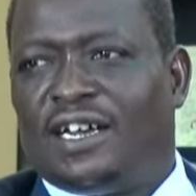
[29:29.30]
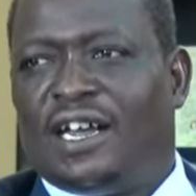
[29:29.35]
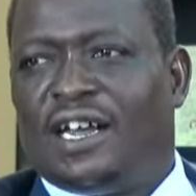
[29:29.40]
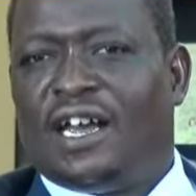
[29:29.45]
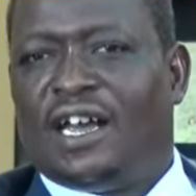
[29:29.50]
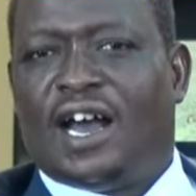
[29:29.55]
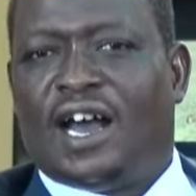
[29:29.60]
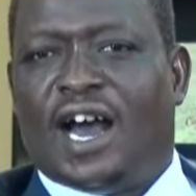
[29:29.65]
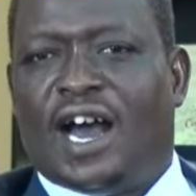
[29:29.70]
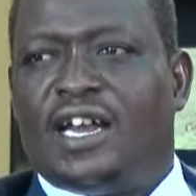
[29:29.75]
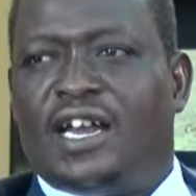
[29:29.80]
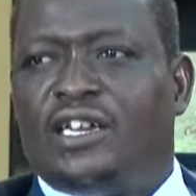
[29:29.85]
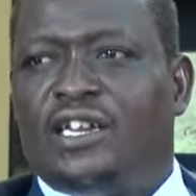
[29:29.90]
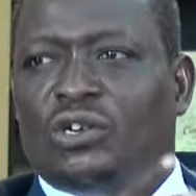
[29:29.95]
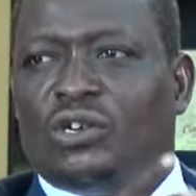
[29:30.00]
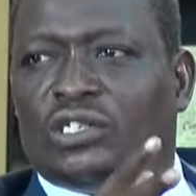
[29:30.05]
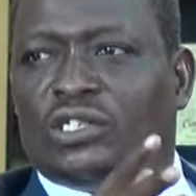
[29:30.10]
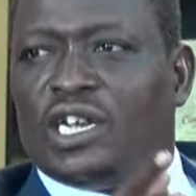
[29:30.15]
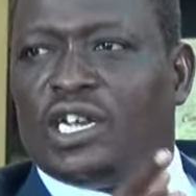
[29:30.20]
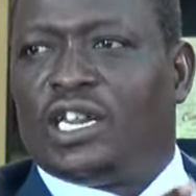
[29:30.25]
and
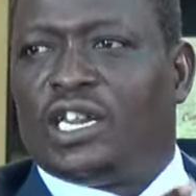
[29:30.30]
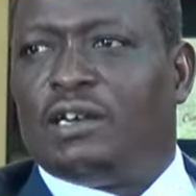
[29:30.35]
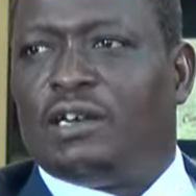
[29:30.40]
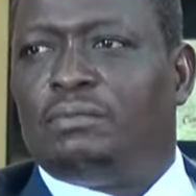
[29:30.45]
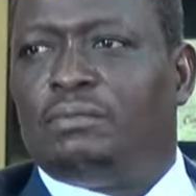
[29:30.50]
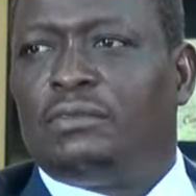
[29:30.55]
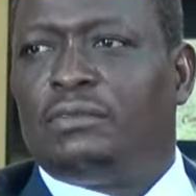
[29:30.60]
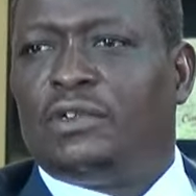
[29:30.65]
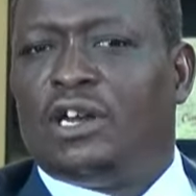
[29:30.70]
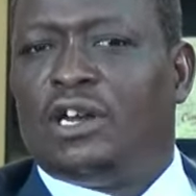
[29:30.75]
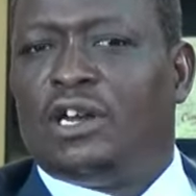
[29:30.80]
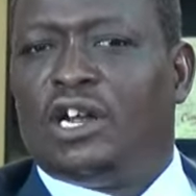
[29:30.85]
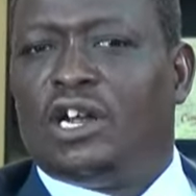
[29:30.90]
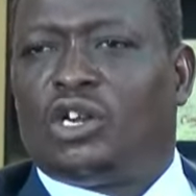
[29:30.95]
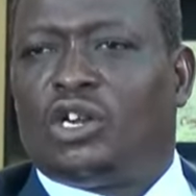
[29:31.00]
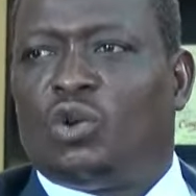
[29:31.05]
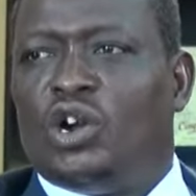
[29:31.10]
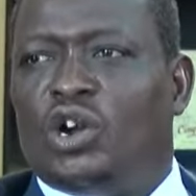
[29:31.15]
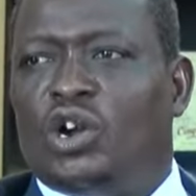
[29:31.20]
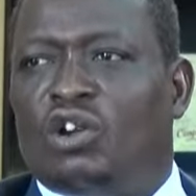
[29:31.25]
using them
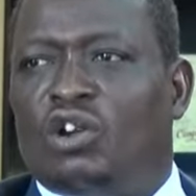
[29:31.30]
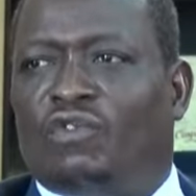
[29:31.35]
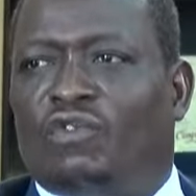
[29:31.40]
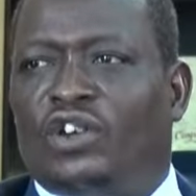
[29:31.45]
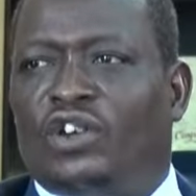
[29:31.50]
to innovate